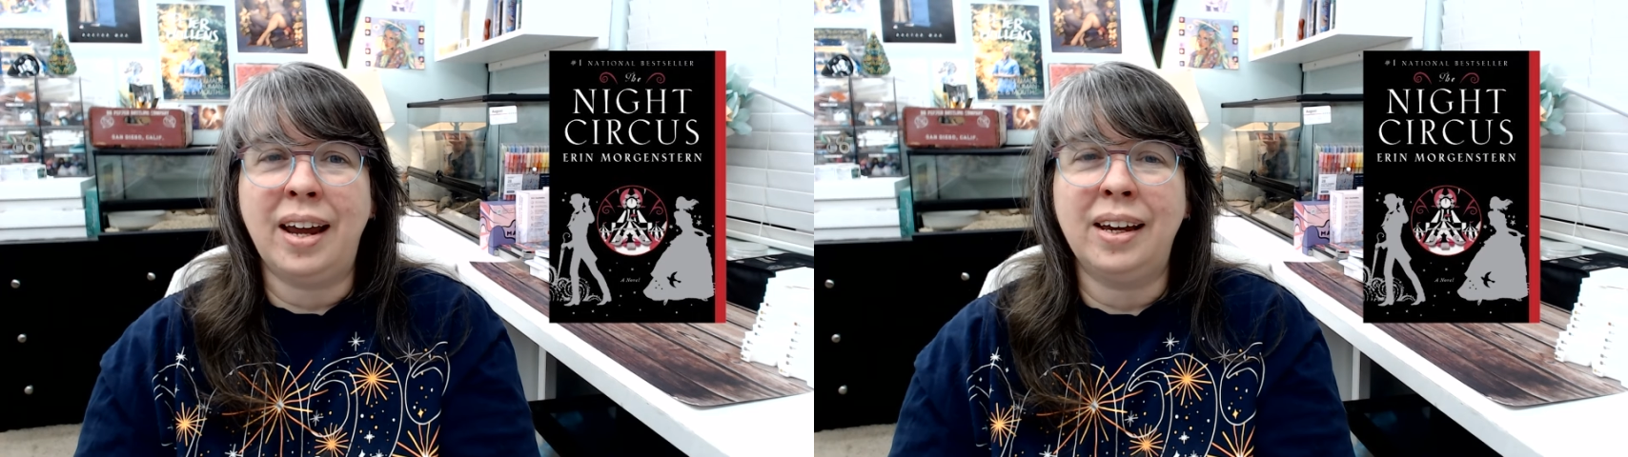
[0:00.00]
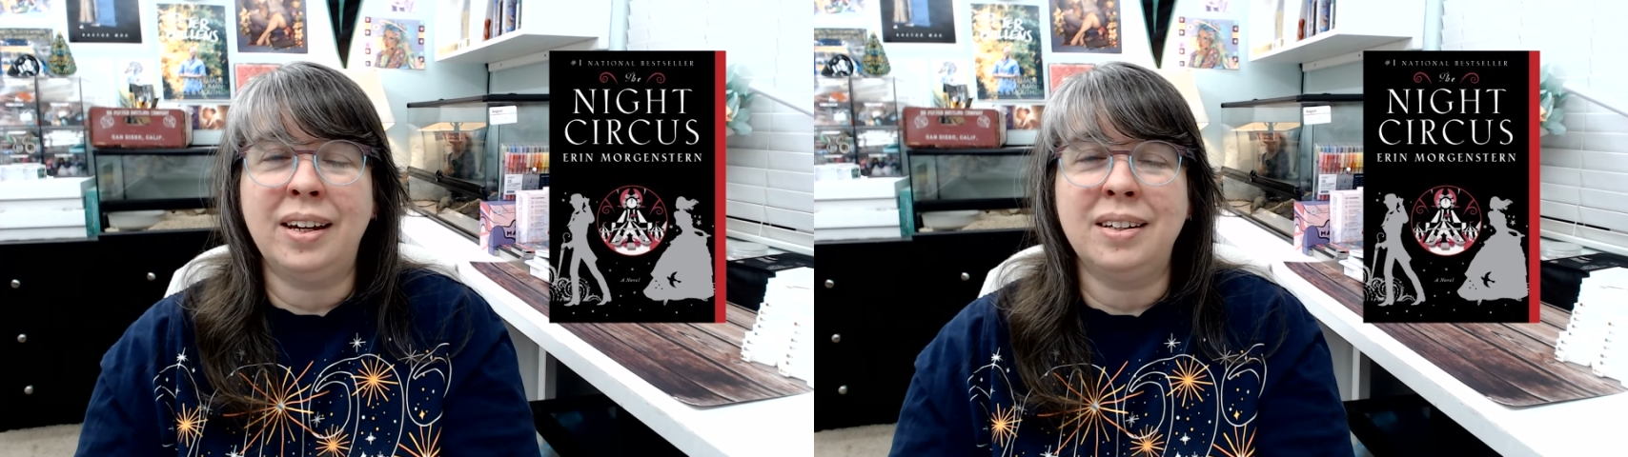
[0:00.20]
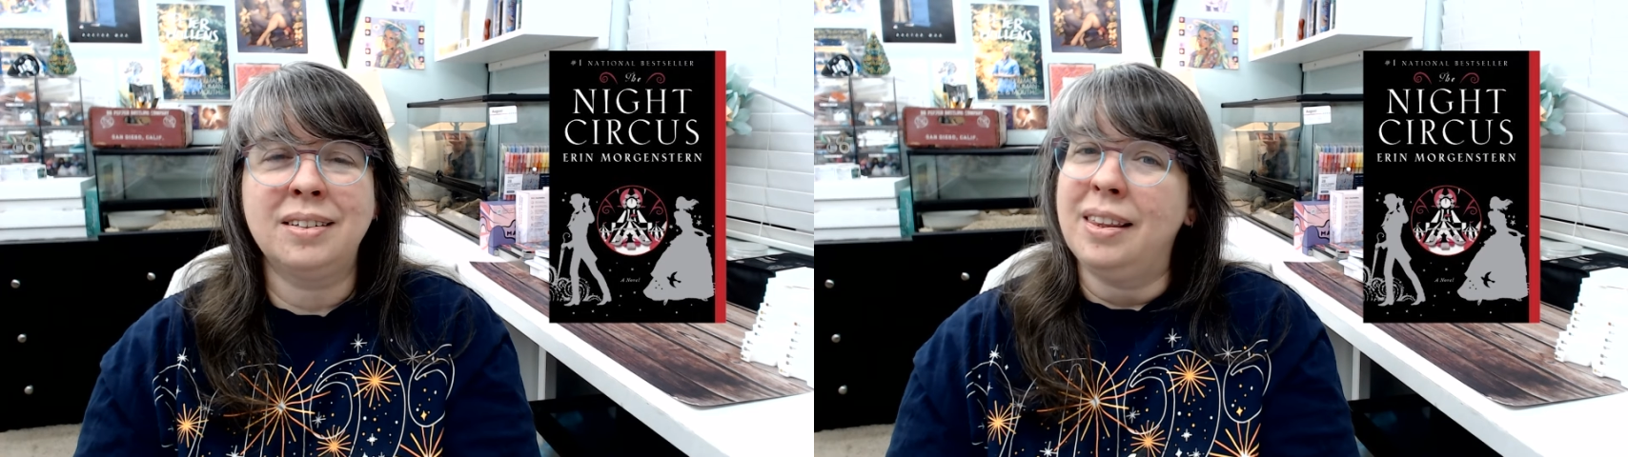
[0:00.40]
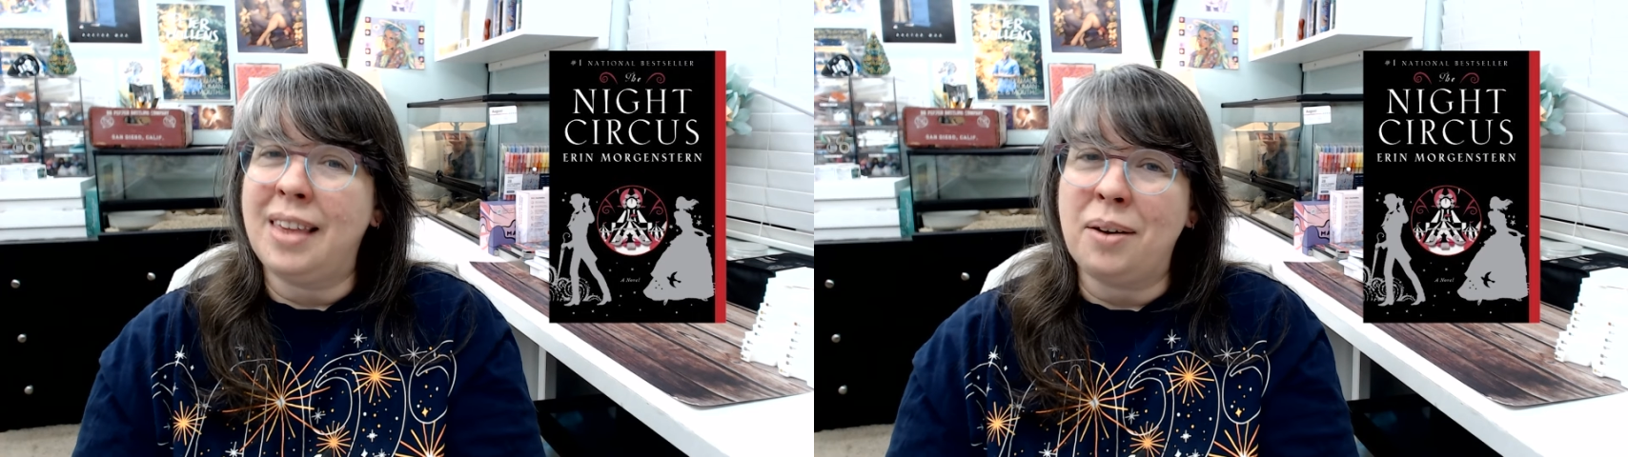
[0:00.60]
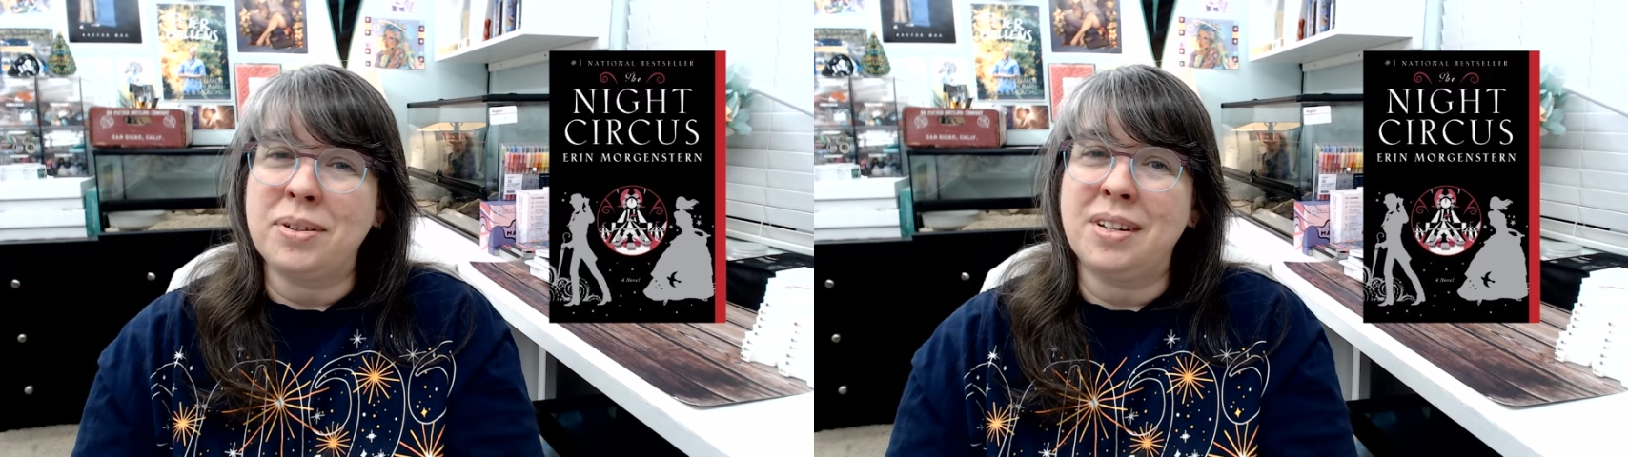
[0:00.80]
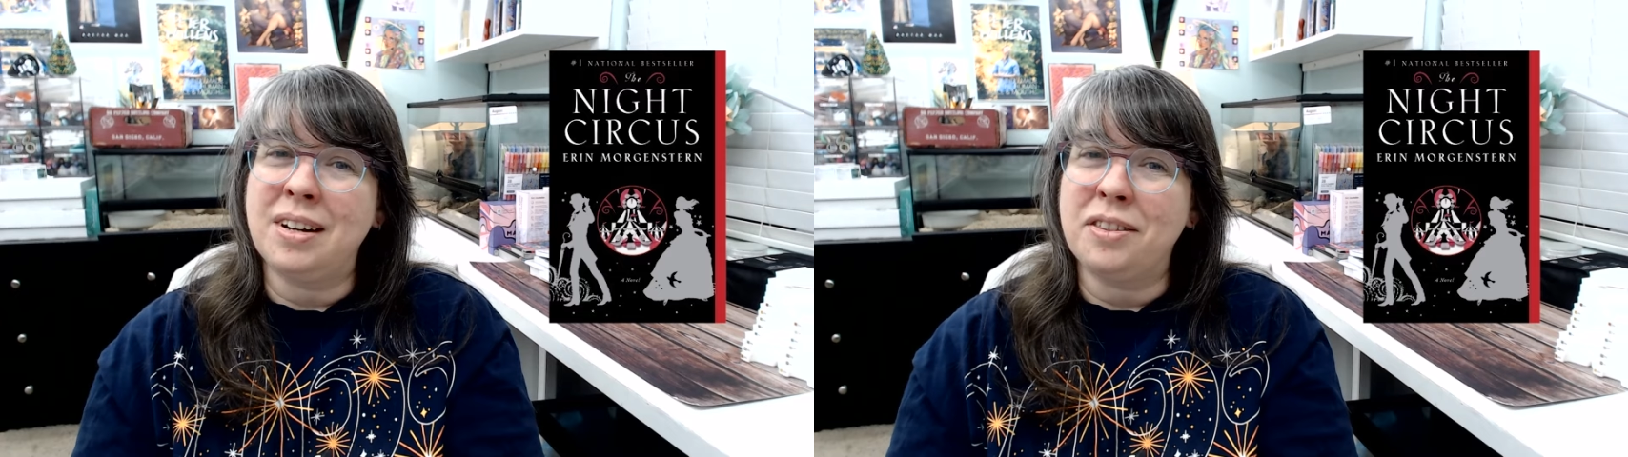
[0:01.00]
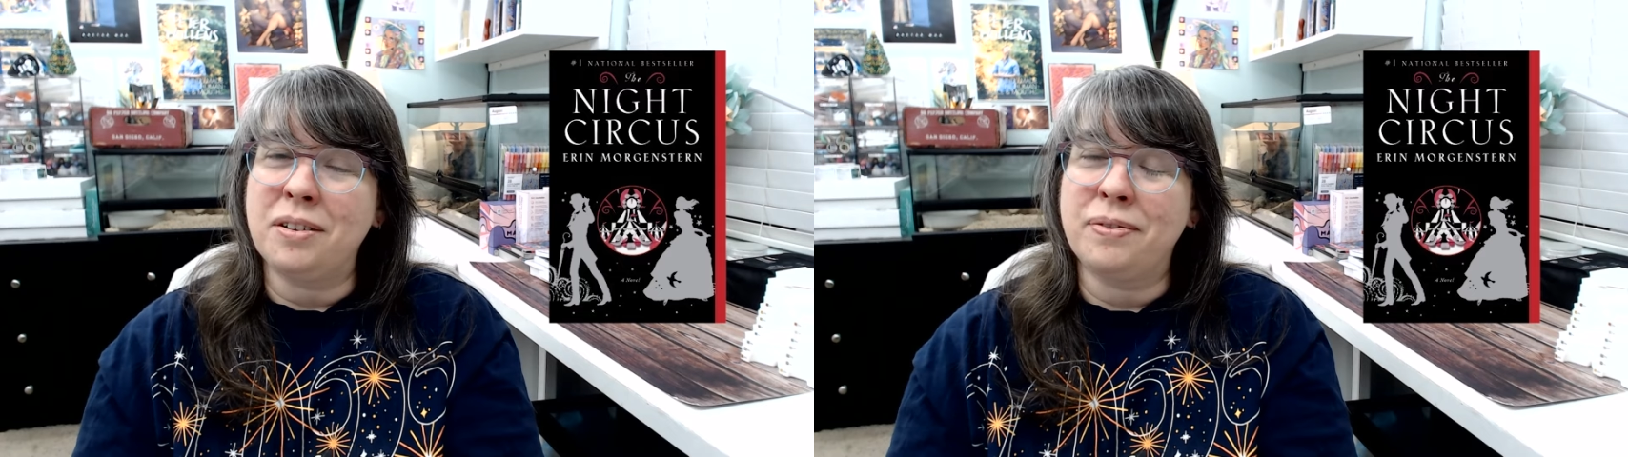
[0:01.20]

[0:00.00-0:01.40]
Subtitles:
and that was another